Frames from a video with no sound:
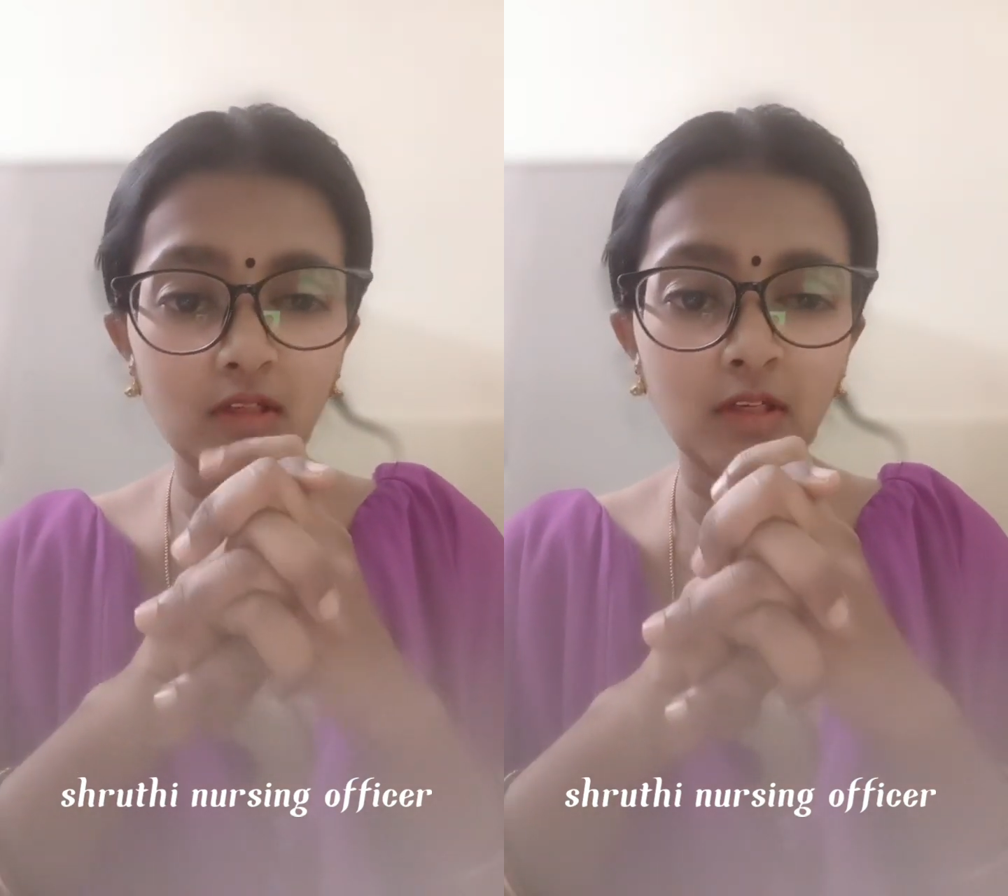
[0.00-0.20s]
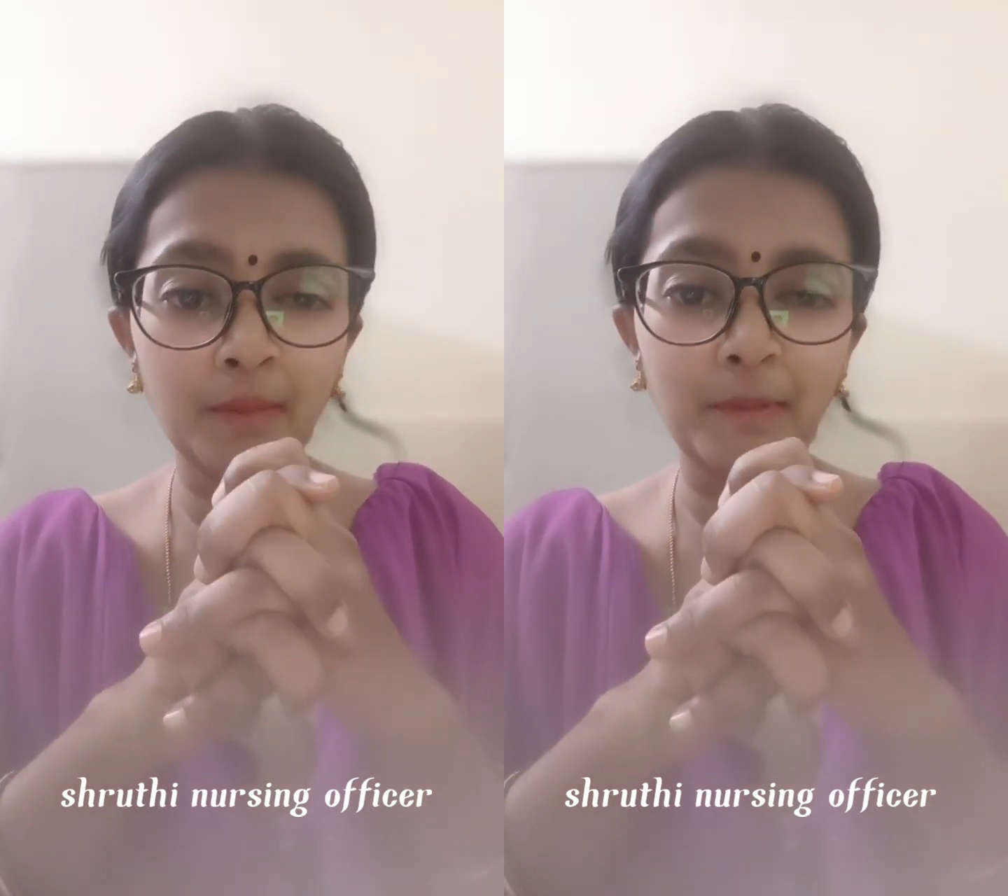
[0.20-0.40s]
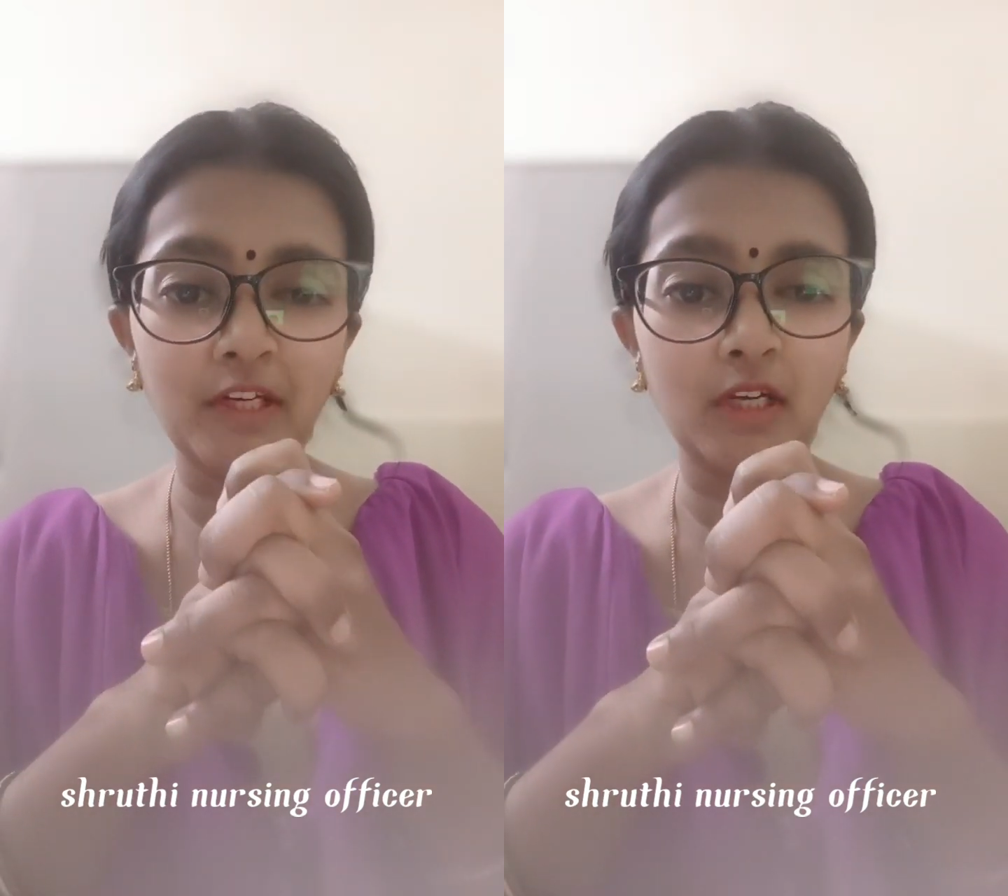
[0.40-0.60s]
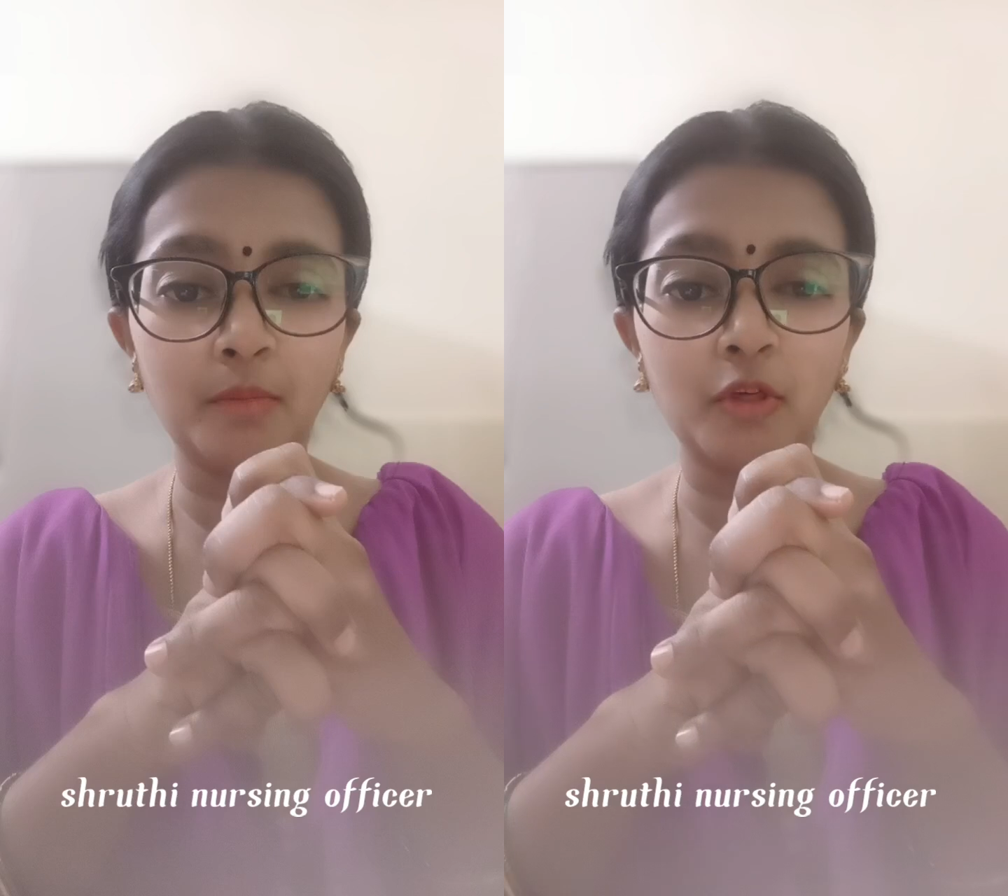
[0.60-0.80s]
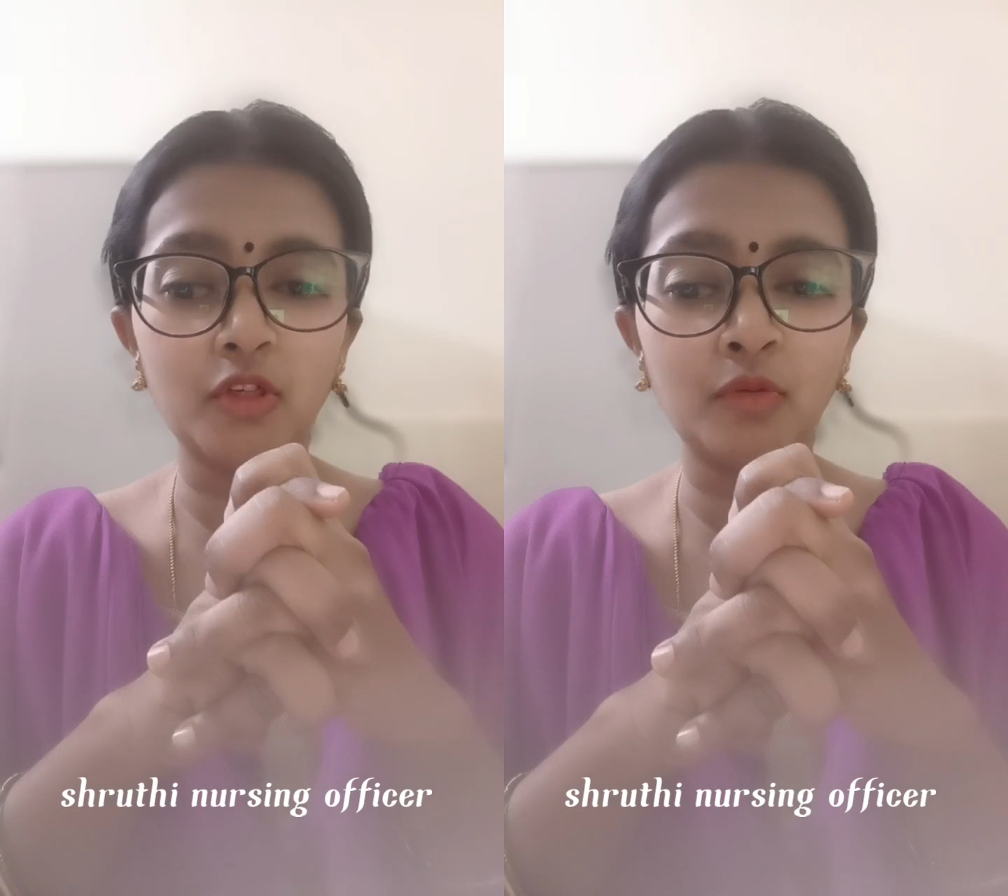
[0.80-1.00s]
repeated
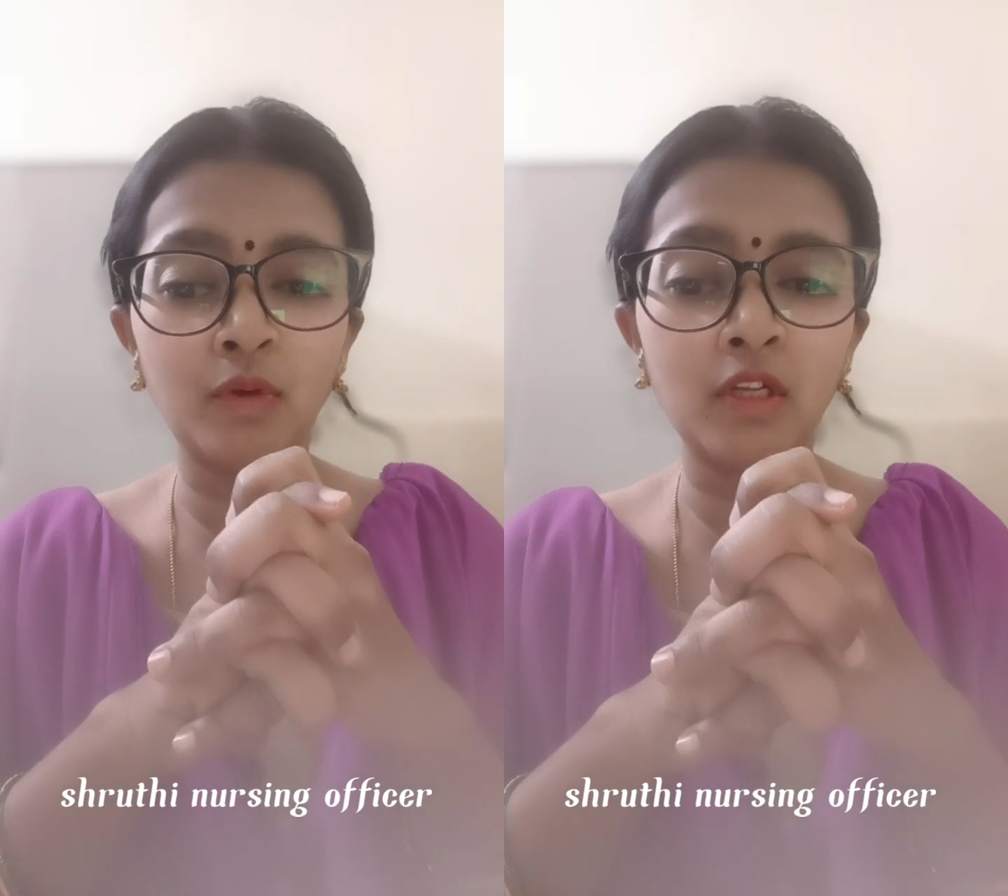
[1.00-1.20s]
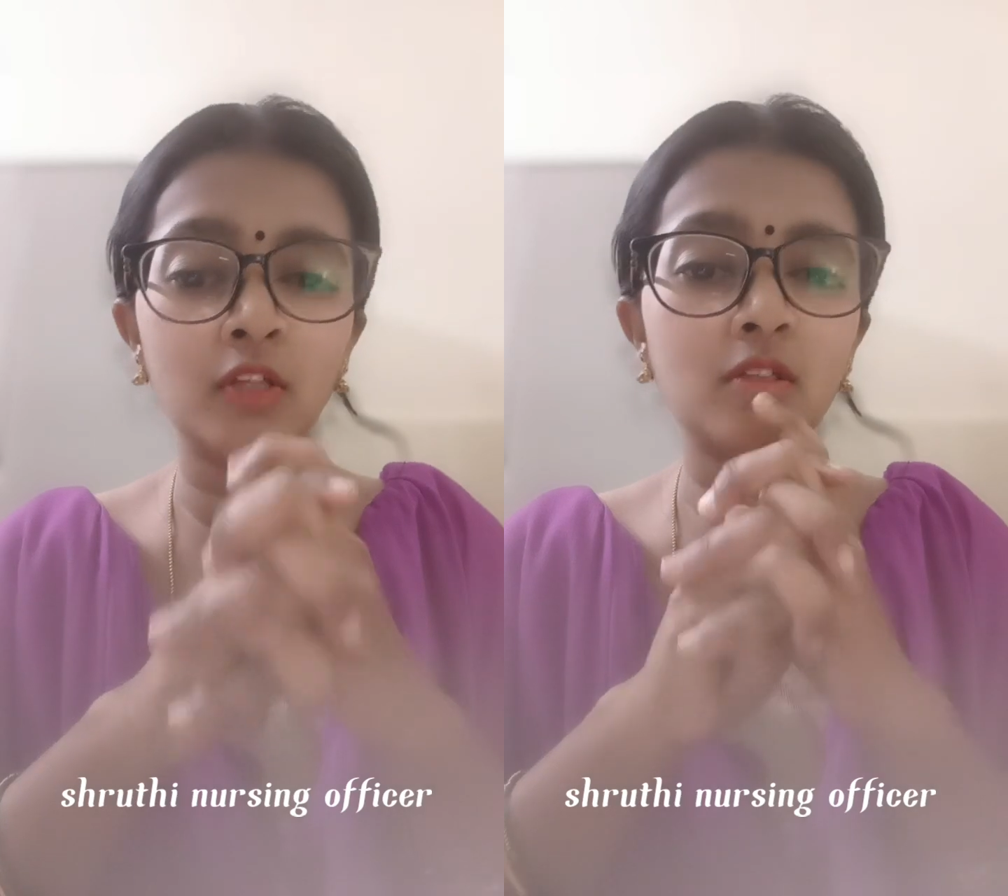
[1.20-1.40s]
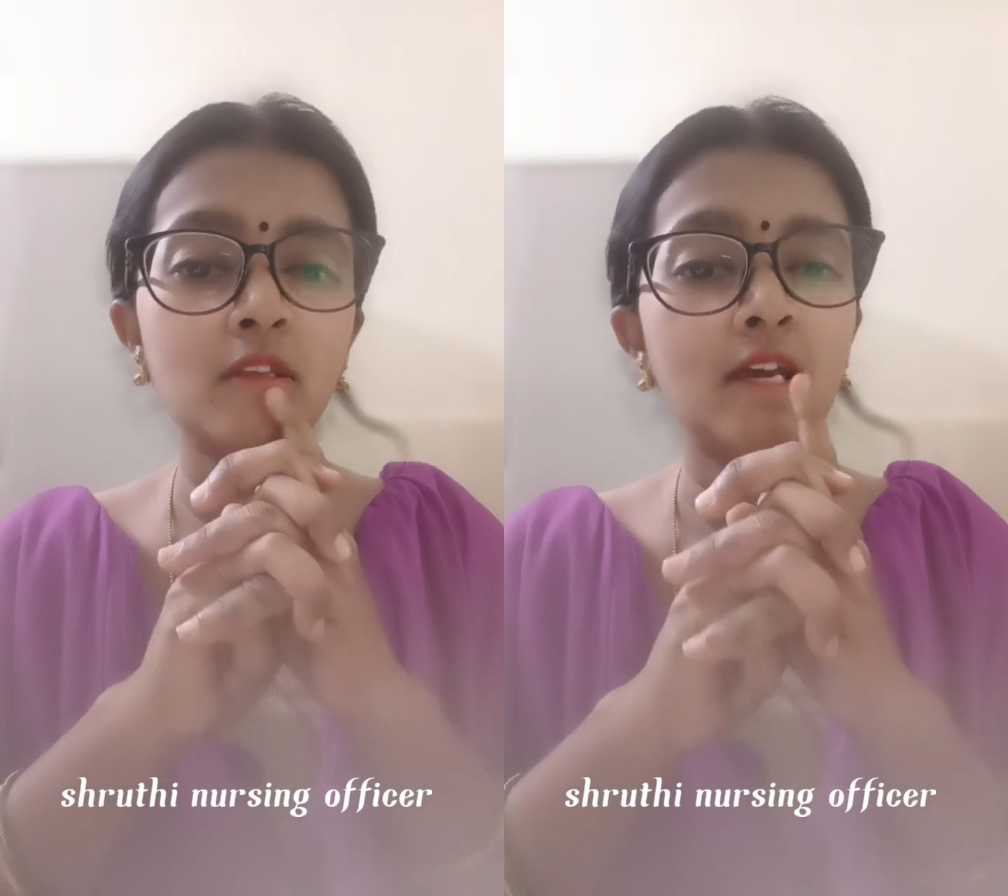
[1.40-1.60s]
abortion. What are those?